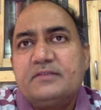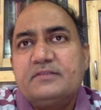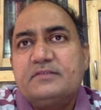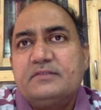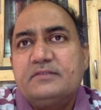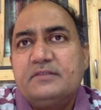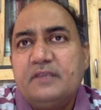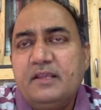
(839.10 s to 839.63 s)

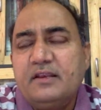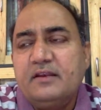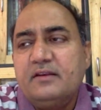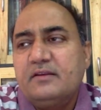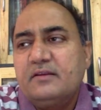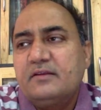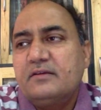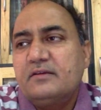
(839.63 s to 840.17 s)
seen
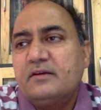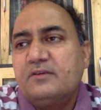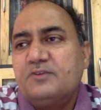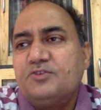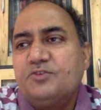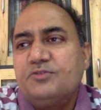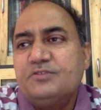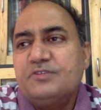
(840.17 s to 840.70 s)

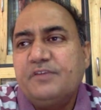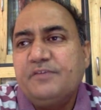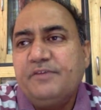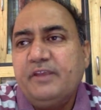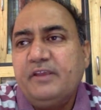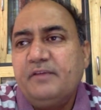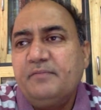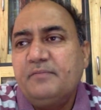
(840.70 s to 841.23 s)
Jones
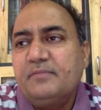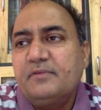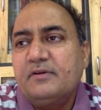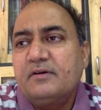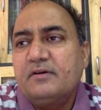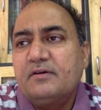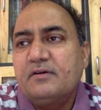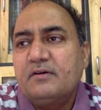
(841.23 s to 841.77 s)
giving him
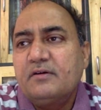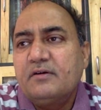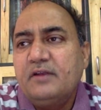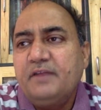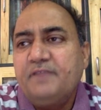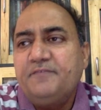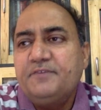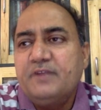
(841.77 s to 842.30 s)

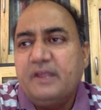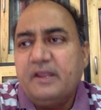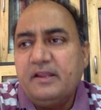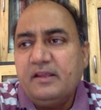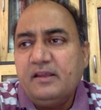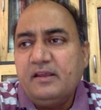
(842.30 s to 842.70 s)
lift daily